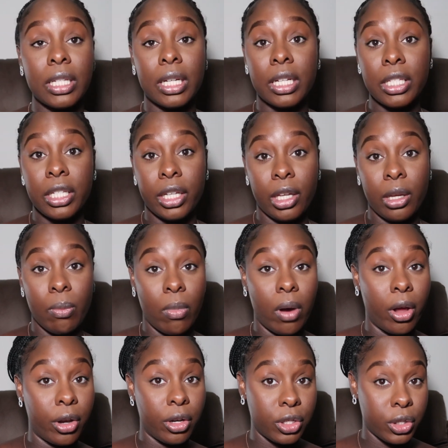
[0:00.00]
to continue
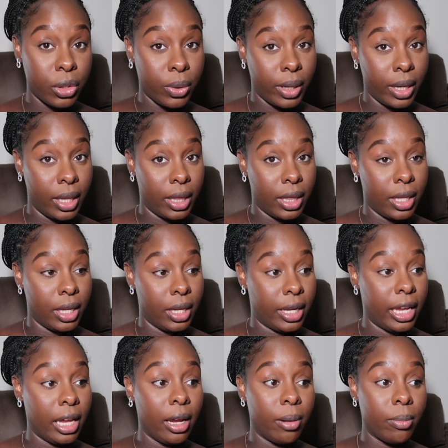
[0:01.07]
monitoring the
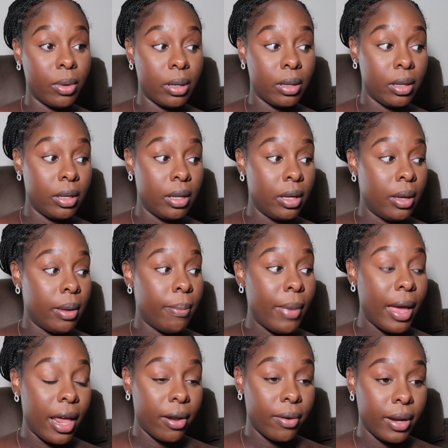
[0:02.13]
camera
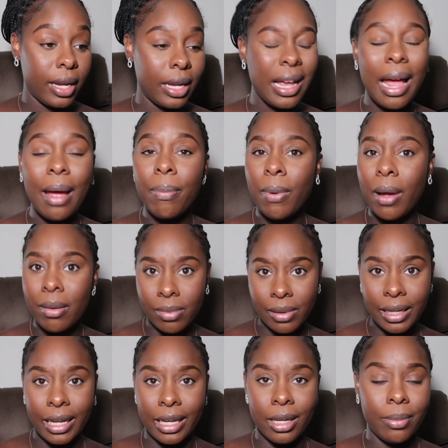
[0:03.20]
battery. I'll
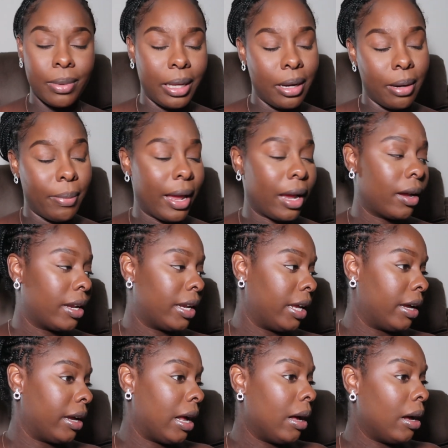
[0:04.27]
probably end up getting back on
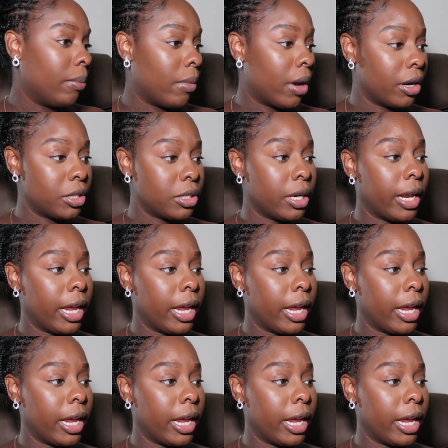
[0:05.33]
here. I'll monitor the